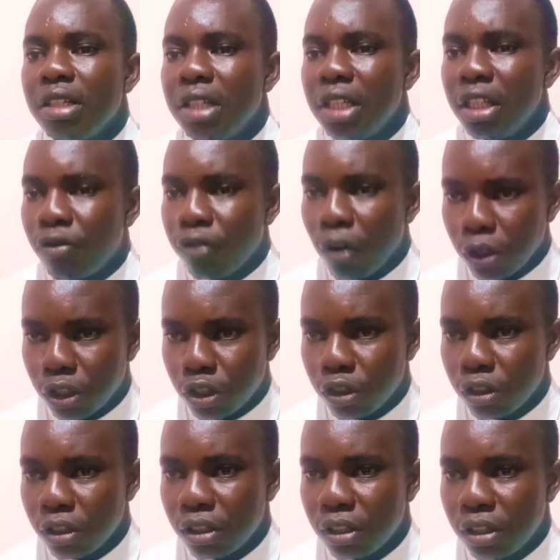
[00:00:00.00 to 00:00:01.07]
effort
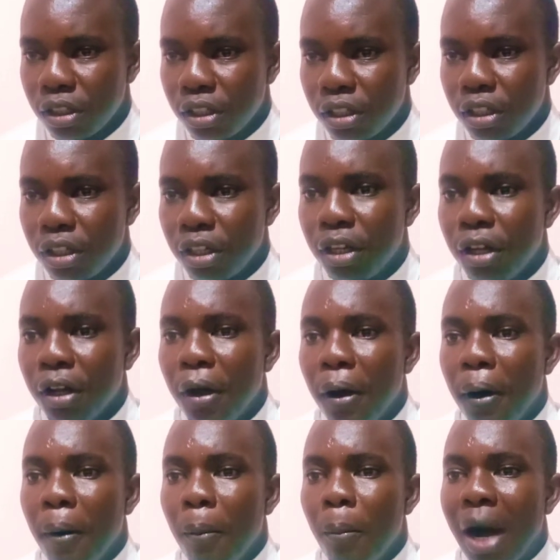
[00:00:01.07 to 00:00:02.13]

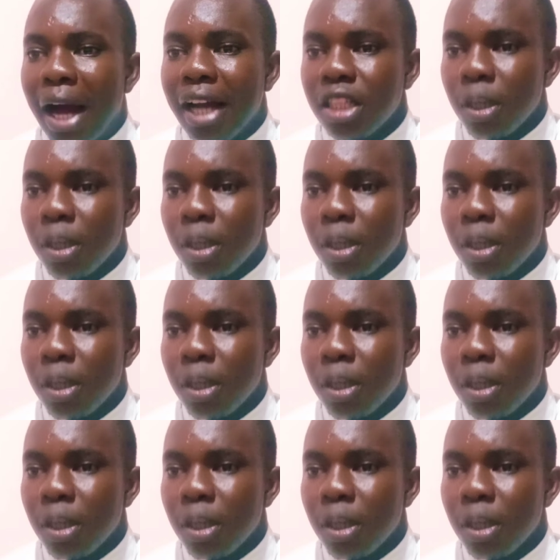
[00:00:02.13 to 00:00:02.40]
by